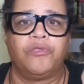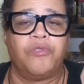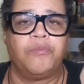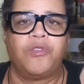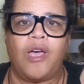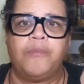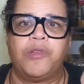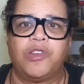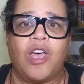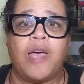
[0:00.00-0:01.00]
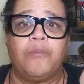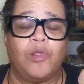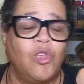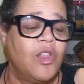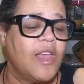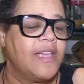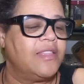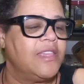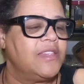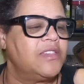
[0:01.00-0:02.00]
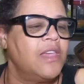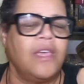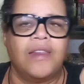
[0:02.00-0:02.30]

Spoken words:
from time to time look like this.